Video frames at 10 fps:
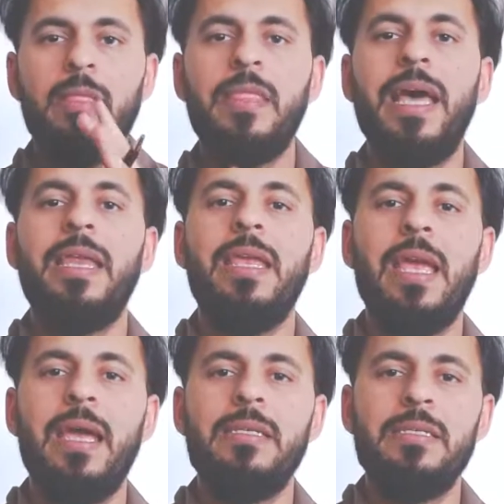that,
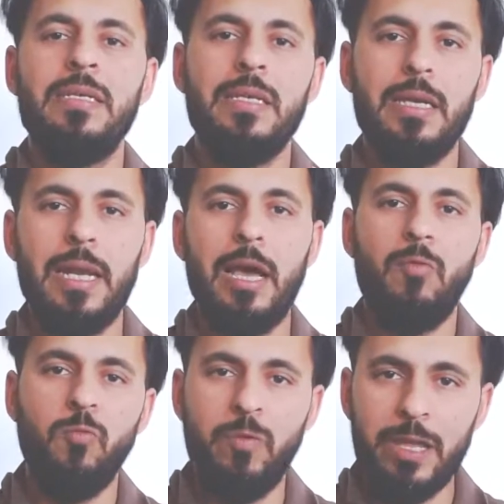yes, now
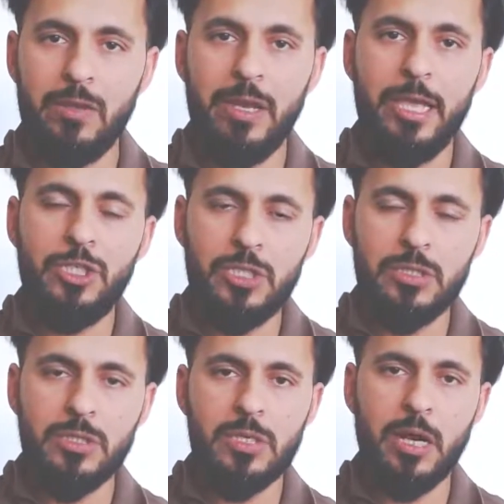
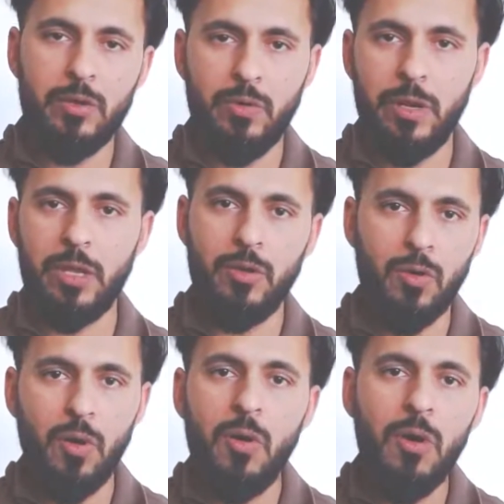regulations are going to
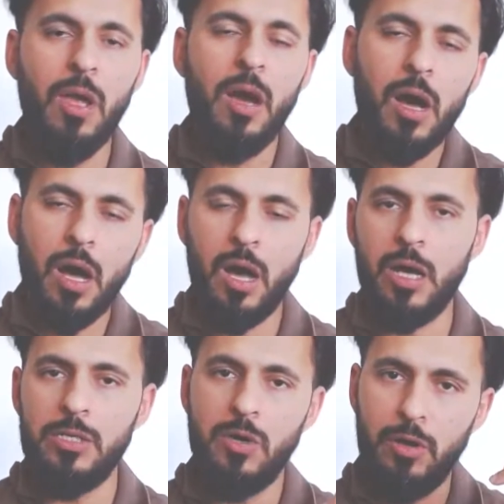go
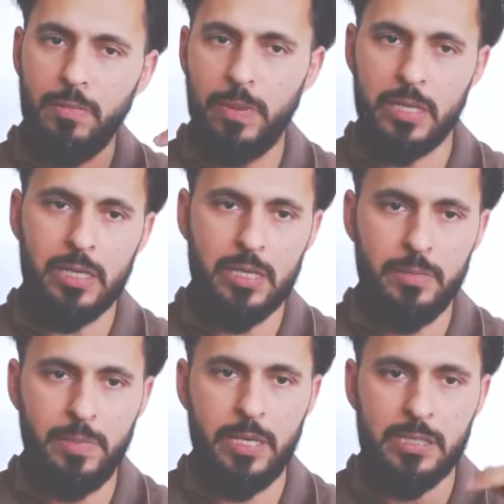hard on bigger
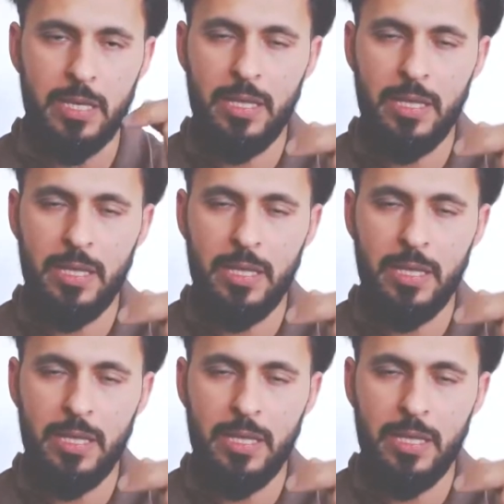companies.